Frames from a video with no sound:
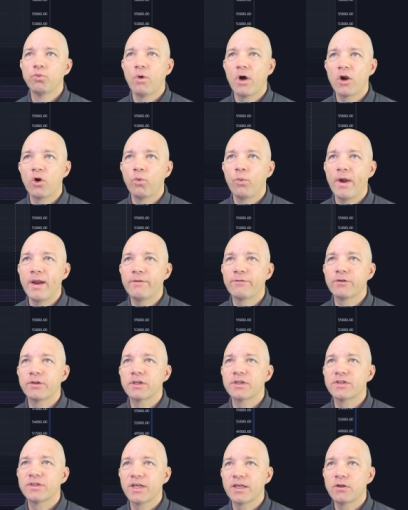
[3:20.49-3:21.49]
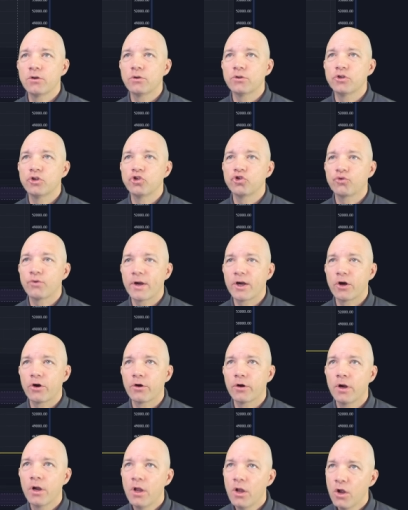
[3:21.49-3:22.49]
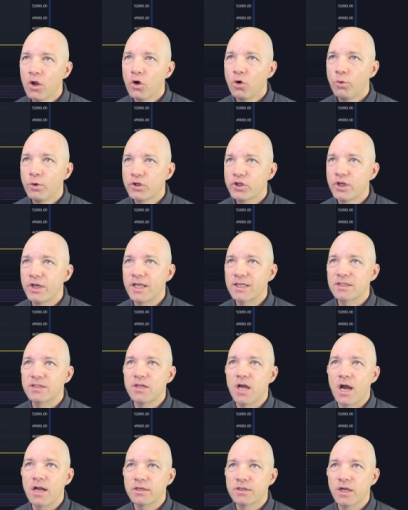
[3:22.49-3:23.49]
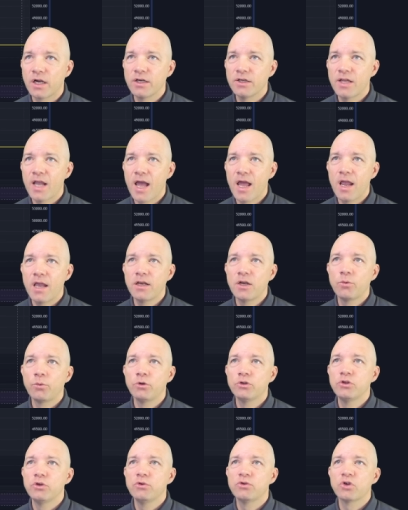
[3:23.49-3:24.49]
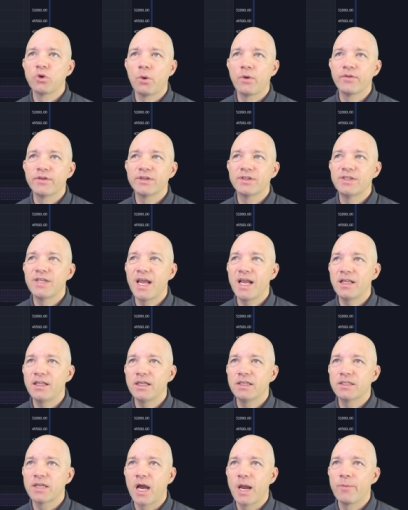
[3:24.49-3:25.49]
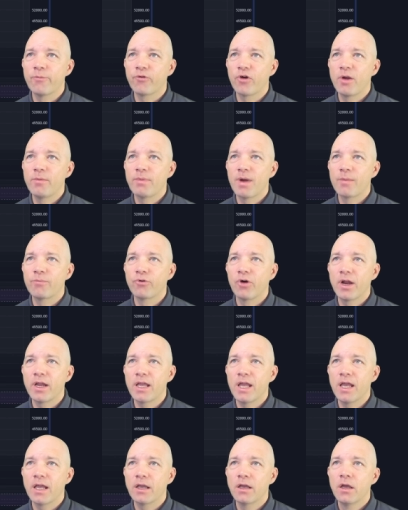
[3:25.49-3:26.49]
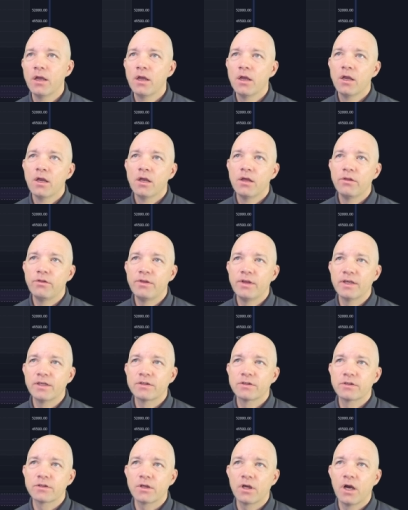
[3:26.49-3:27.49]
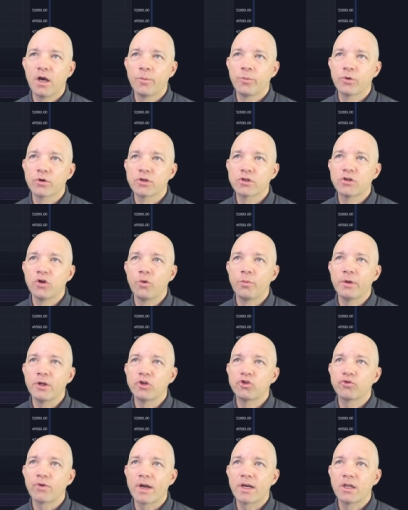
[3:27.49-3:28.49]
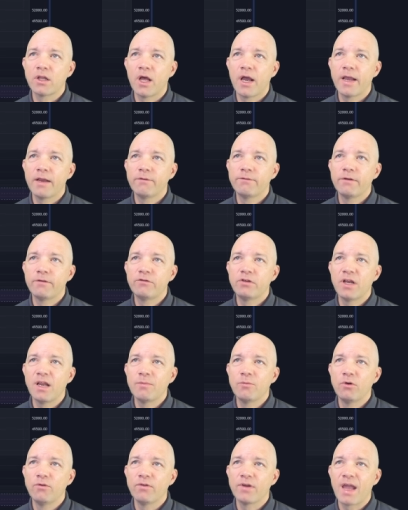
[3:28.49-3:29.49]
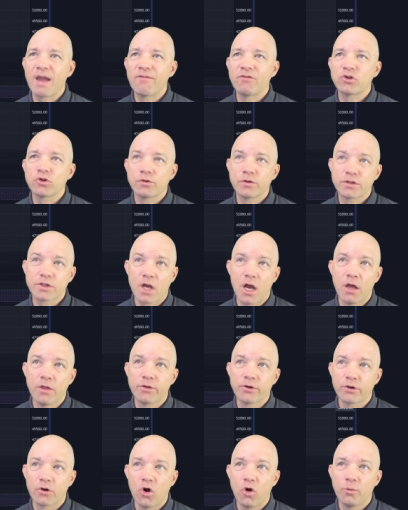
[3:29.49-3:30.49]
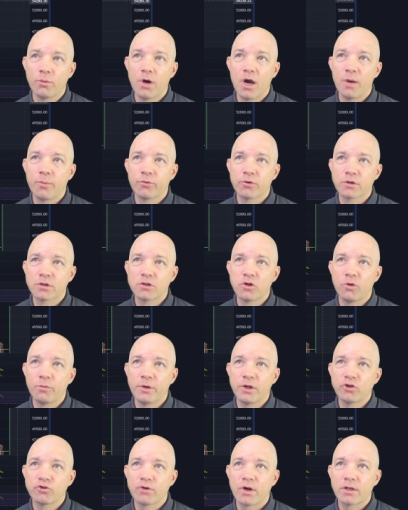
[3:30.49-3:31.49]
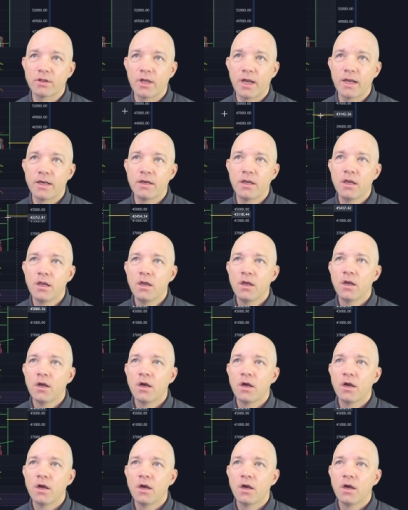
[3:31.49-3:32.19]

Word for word: You want to wait for the signal to trigger, which it has not done yet, and it will do so on this daily time frame by breaking this upward sloping trend line, 50-day moving average, or this other upward sloping trend line